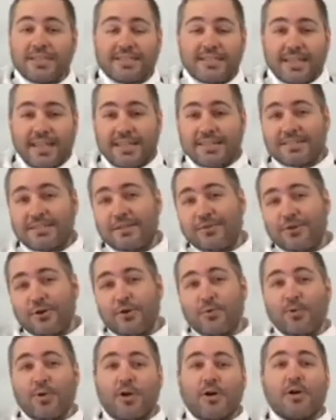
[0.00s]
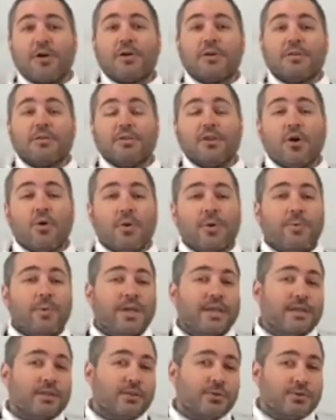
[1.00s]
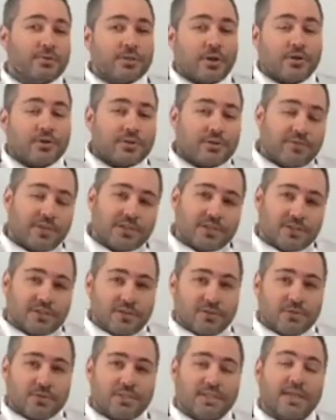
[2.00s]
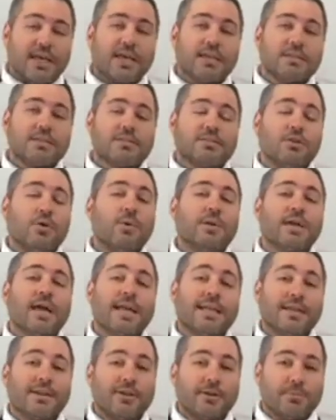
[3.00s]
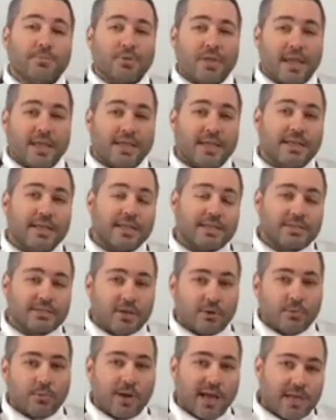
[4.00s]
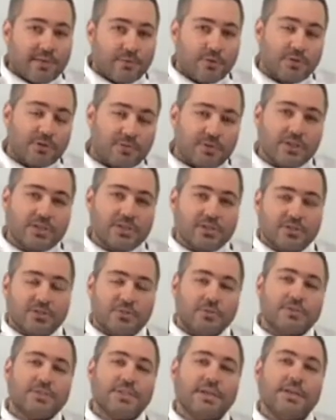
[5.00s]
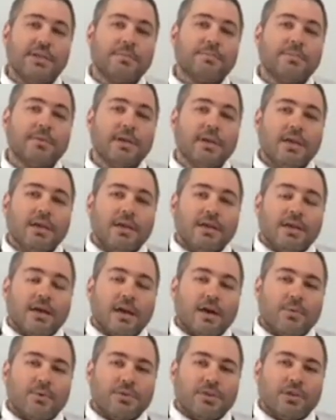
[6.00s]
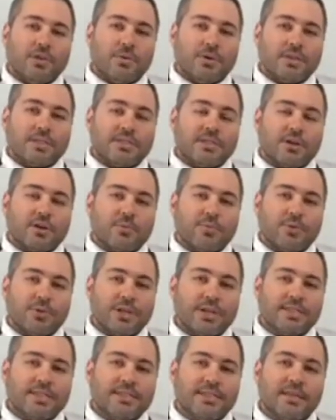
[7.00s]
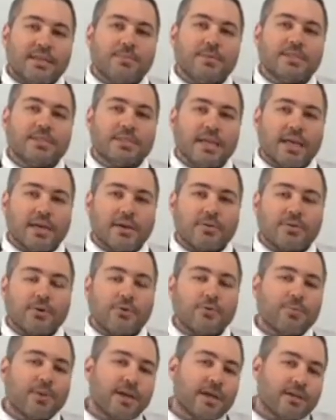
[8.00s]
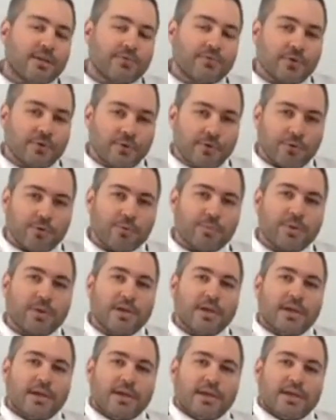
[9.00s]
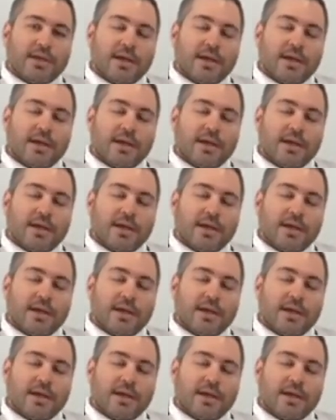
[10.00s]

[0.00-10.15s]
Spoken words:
all these things could go wrong, knowing we could lose our Division II status, knowing I could end up playing against a rival Division II team with the USL putting a team in town owned by a different group,